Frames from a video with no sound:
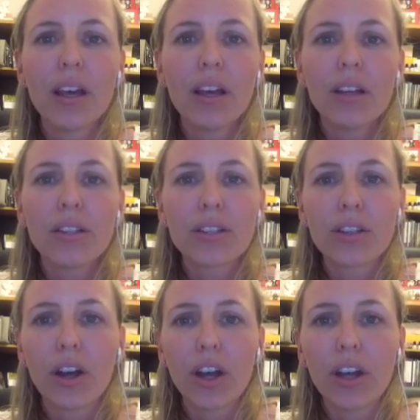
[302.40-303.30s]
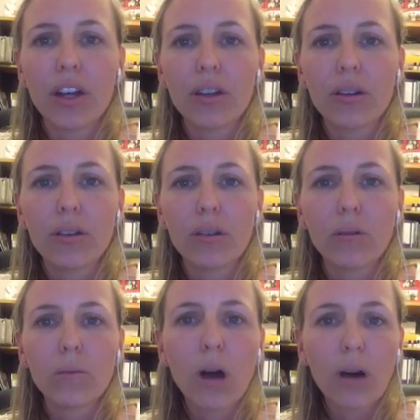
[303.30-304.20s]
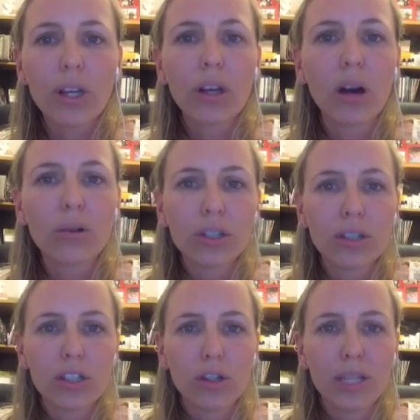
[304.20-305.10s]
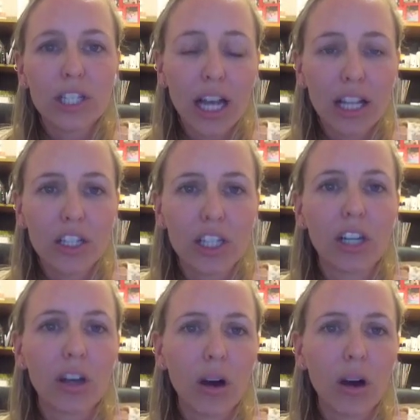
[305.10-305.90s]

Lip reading: So while your goals should still be challenging,